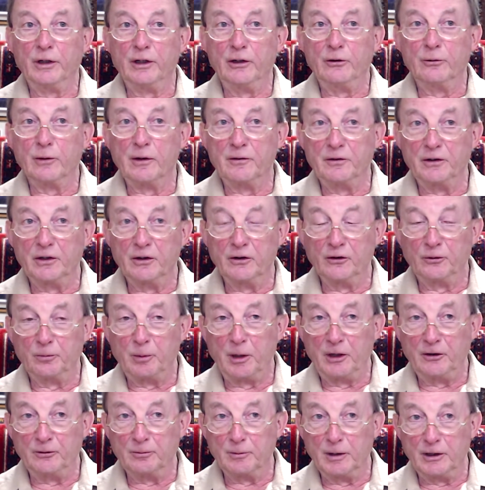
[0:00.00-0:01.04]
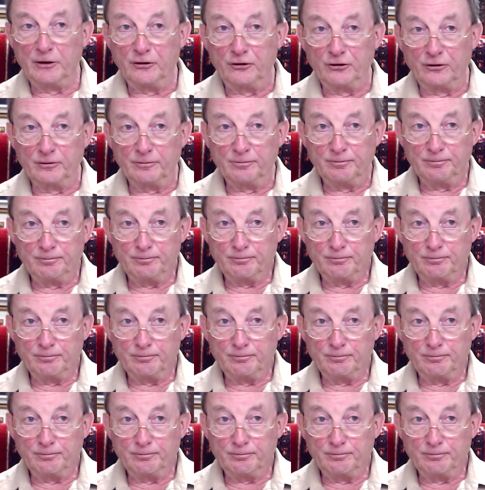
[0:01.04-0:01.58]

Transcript: to evidence-based medicine